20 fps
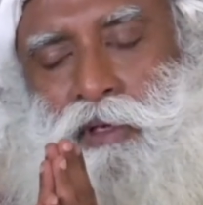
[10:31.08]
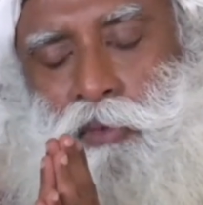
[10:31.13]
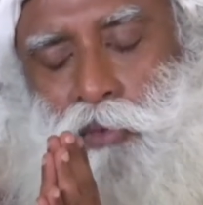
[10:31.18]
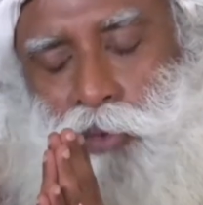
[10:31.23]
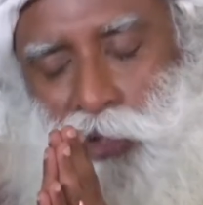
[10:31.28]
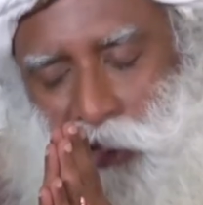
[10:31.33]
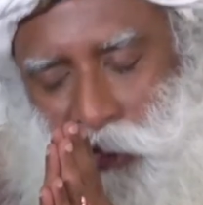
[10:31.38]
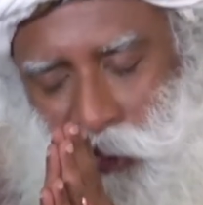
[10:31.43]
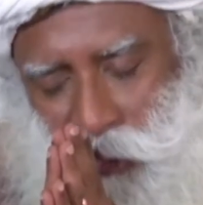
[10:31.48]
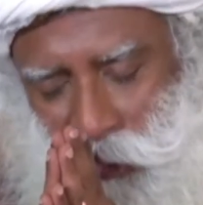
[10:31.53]

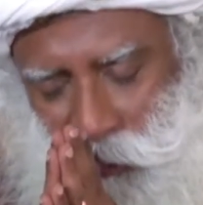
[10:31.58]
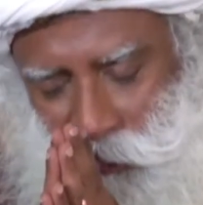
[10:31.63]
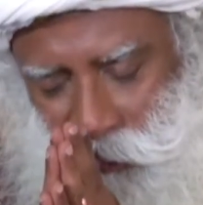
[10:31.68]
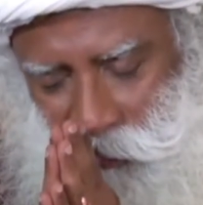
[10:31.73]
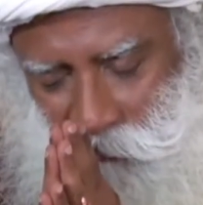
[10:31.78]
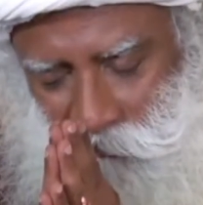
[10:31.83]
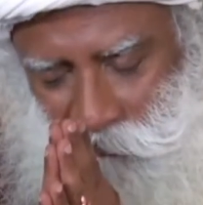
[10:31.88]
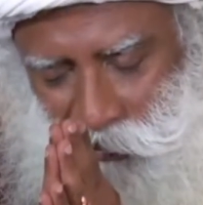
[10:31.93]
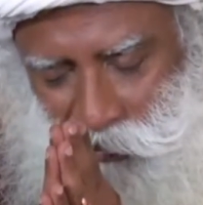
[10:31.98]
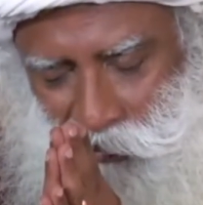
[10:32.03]
With great
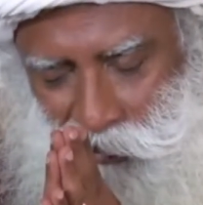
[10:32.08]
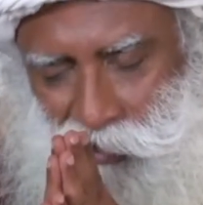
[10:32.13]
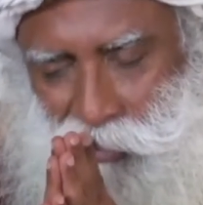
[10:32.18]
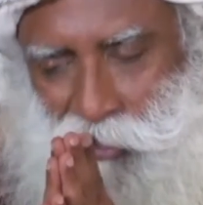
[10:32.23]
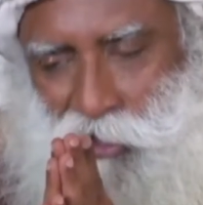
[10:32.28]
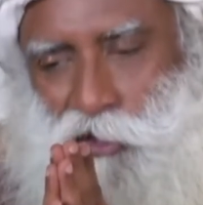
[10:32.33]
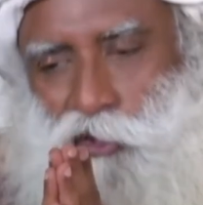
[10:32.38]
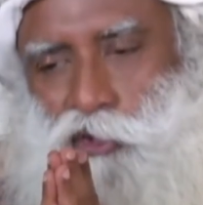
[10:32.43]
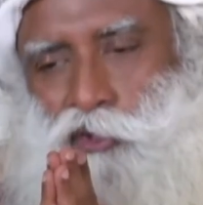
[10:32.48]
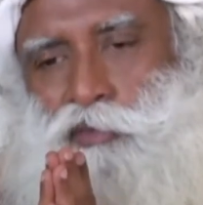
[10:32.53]

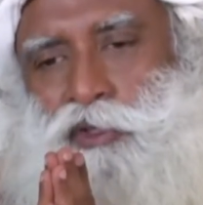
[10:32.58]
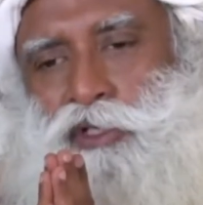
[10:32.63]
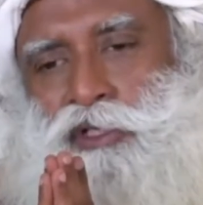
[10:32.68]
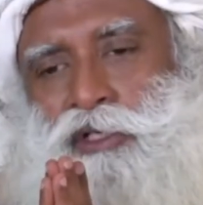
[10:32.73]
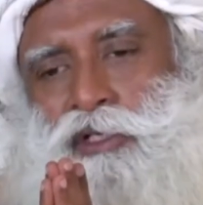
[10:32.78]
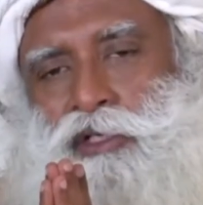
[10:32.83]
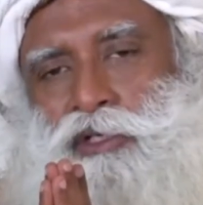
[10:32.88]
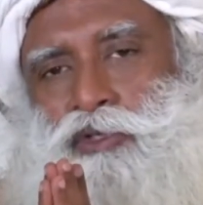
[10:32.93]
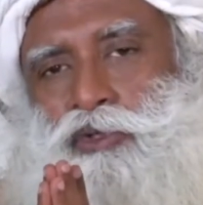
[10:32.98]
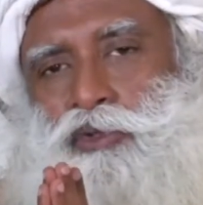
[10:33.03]
reverence, you
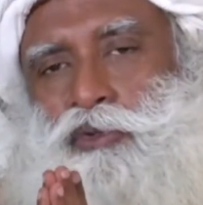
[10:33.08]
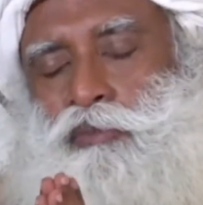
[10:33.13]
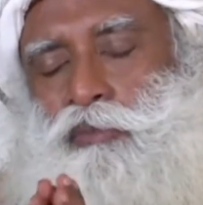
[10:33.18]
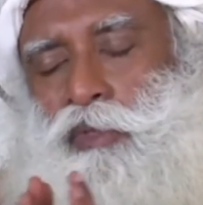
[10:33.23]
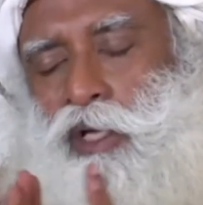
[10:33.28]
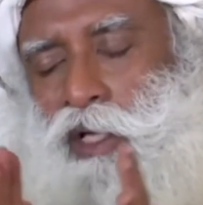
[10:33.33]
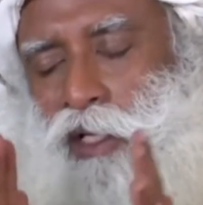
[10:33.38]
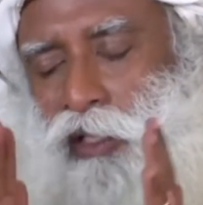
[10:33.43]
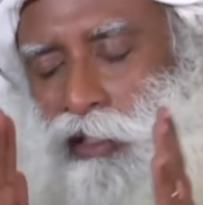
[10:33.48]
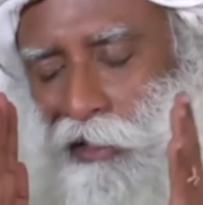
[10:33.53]
must
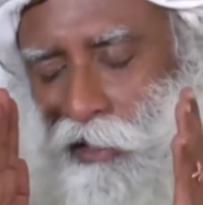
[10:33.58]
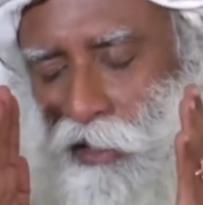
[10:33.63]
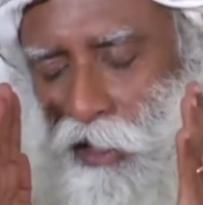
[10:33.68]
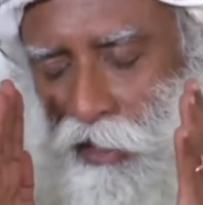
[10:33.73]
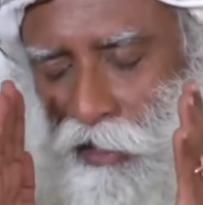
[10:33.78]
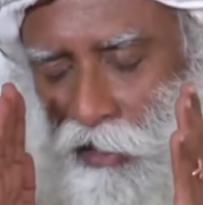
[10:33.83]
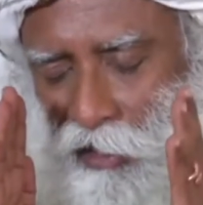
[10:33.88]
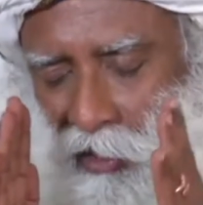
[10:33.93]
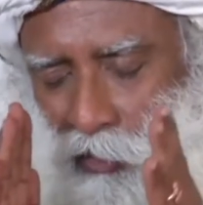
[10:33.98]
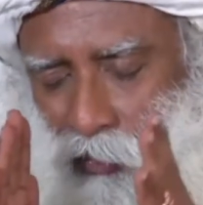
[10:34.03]
consume.
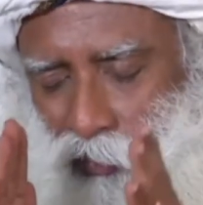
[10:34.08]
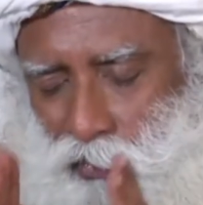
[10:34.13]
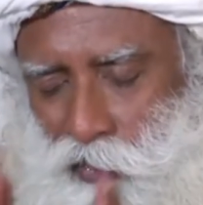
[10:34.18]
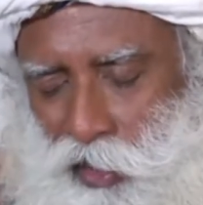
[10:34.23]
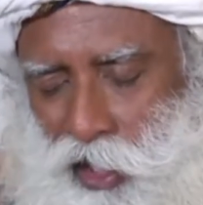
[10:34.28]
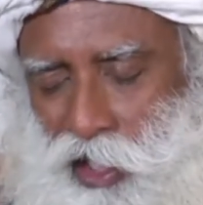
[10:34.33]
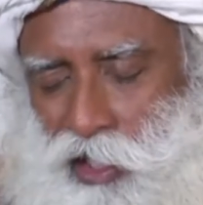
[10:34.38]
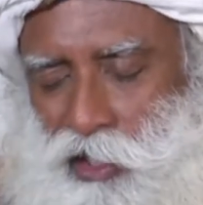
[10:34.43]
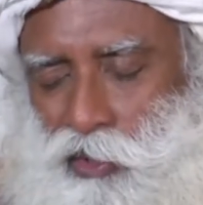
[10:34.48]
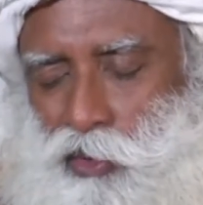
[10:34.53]
Just the
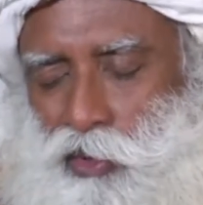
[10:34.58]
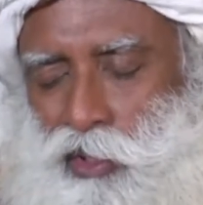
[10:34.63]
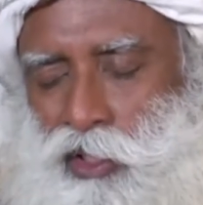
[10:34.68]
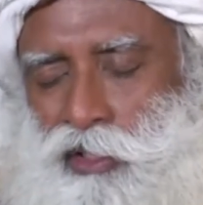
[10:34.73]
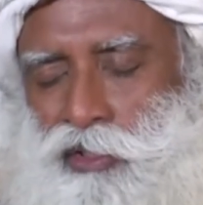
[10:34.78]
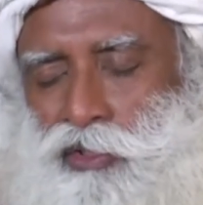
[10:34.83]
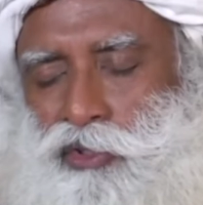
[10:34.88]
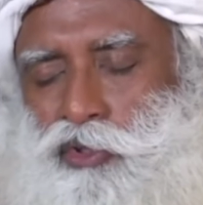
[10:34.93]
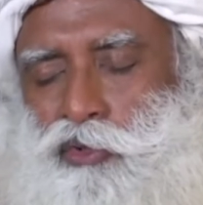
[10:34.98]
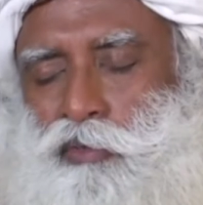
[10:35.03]
way you
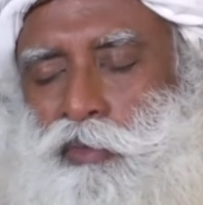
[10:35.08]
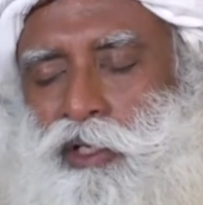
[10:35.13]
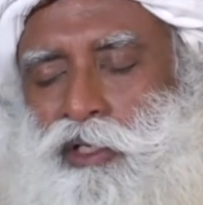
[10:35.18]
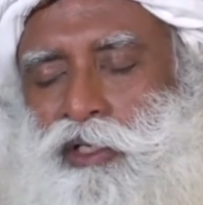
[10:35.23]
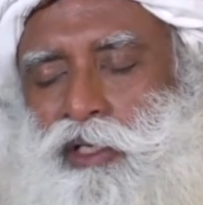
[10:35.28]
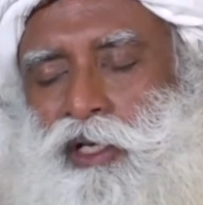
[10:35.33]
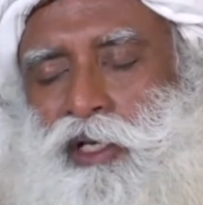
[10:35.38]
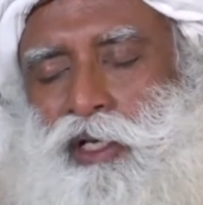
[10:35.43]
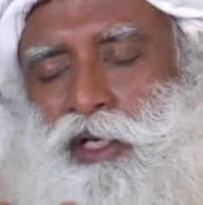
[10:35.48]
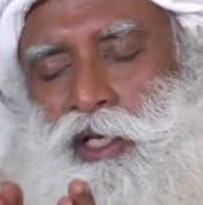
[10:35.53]
consume
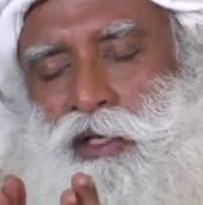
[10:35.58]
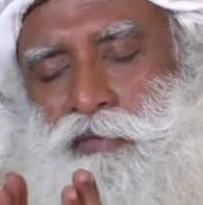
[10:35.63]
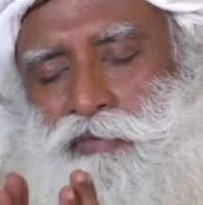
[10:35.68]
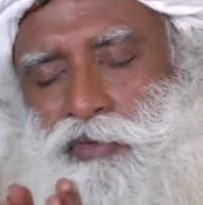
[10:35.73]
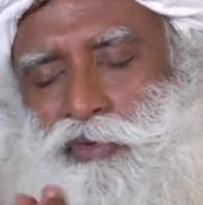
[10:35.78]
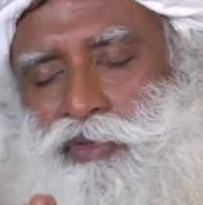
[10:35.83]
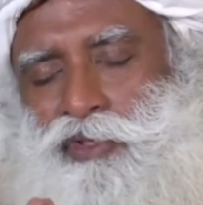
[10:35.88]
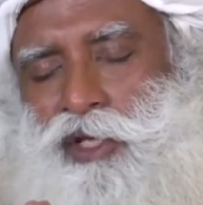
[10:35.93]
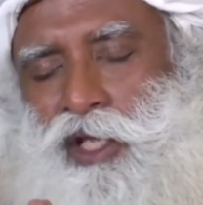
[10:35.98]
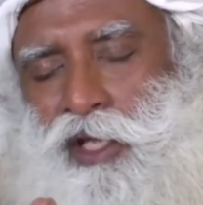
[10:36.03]
it,
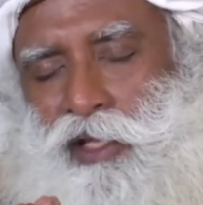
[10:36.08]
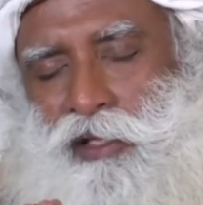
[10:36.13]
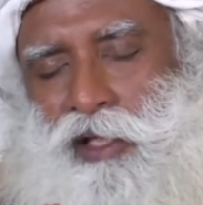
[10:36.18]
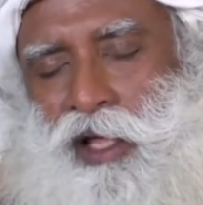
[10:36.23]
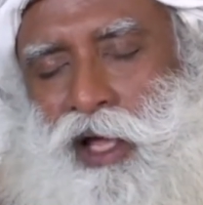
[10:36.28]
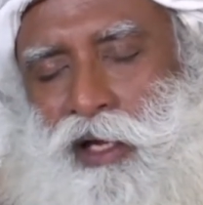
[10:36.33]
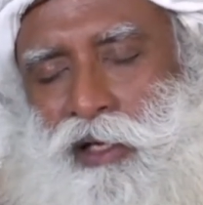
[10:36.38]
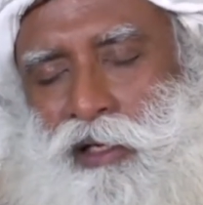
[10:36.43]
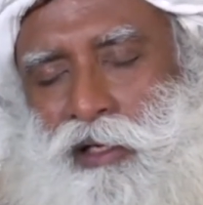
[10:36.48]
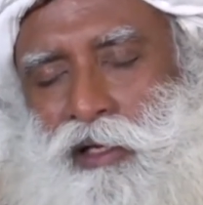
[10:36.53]
if you change
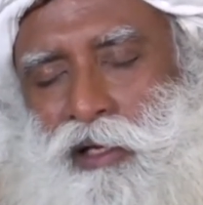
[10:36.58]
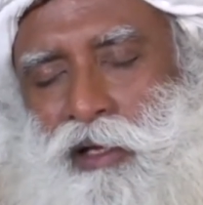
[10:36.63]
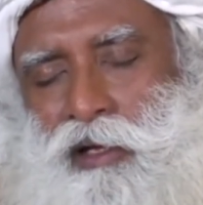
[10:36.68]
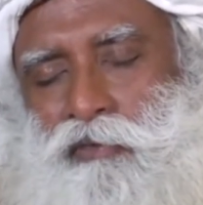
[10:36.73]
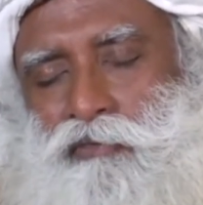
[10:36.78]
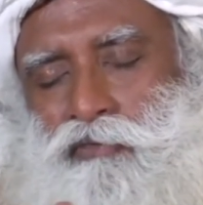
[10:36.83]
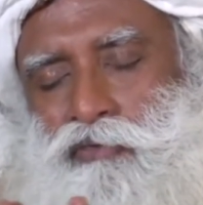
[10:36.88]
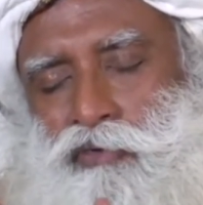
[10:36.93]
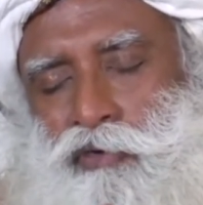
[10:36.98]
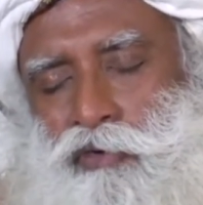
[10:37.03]
that,
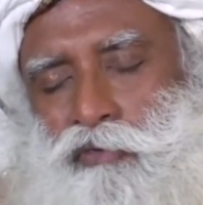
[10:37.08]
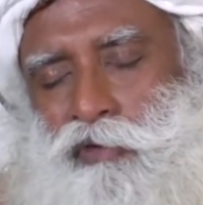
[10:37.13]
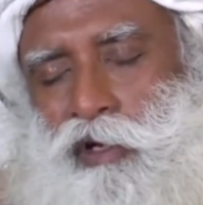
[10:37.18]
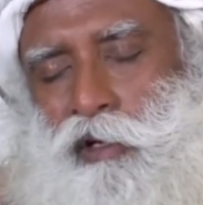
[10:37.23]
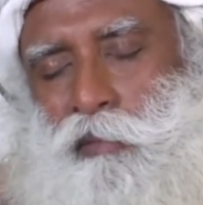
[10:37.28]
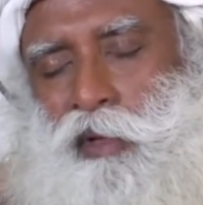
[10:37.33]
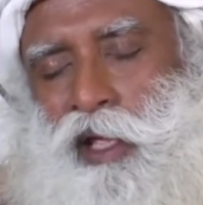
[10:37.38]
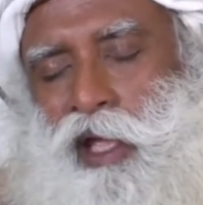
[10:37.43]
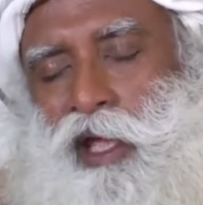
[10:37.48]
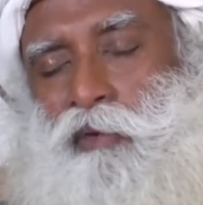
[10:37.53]
food
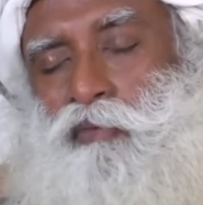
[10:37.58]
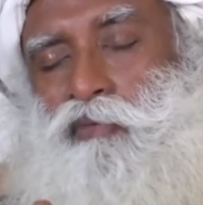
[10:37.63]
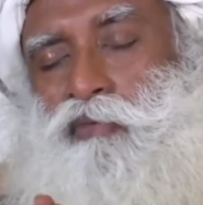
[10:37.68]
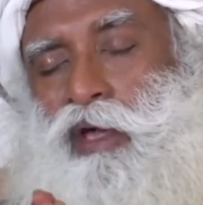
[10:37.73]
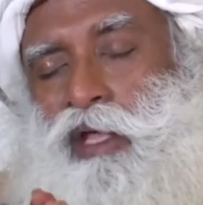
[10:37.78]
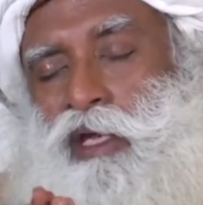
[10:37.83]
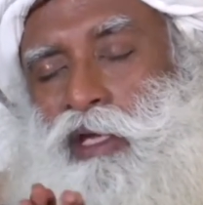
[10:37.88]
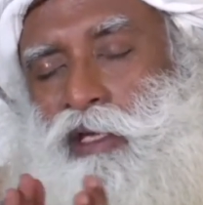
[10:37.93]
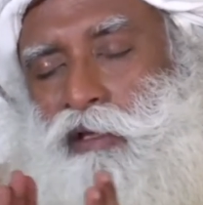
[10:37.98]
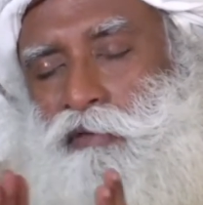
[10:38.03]
will behave
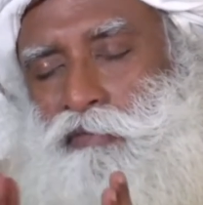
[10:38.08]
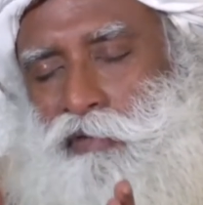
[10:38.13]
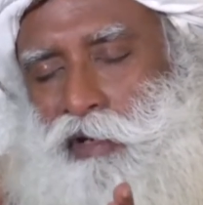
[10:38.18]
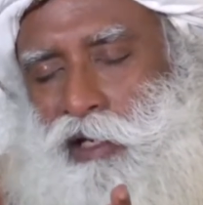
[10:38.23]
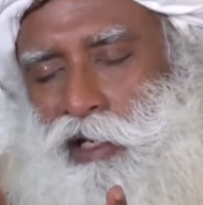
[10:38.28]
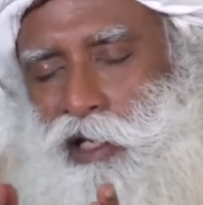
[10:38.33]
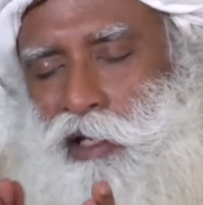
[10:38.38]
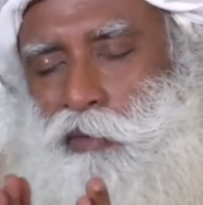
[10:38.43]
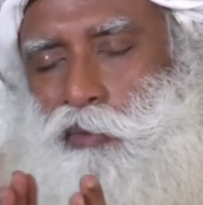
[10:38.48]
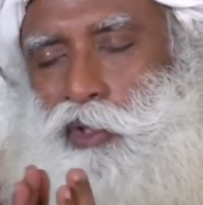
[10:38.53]
very
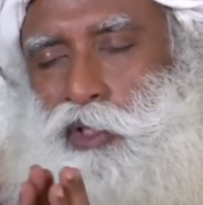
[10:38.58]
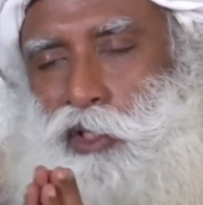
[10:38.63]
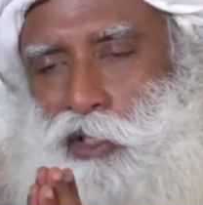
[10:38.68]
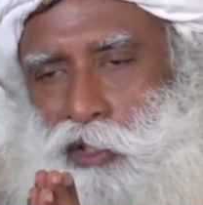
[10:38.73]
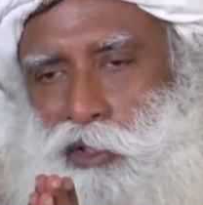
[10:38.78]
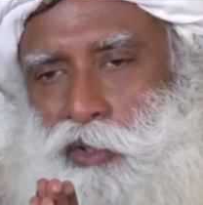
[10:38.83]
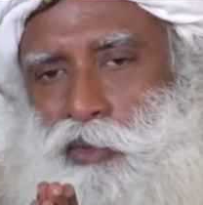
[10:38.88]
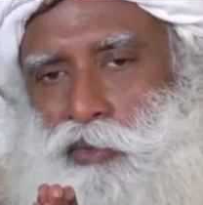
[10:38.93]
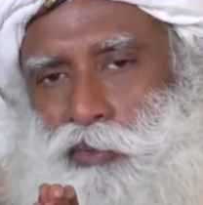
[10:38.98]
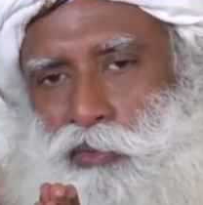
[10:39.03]
differently
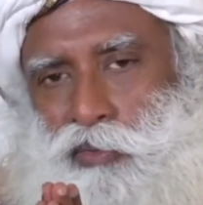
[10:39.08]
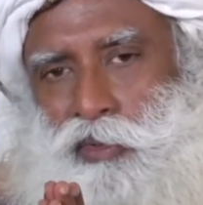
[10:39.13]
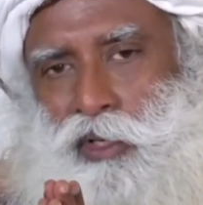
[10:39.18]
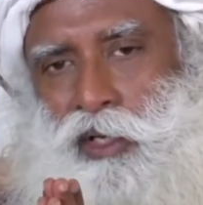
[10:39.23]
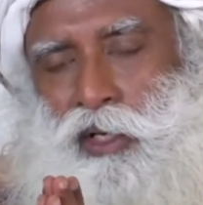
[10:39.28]
within you.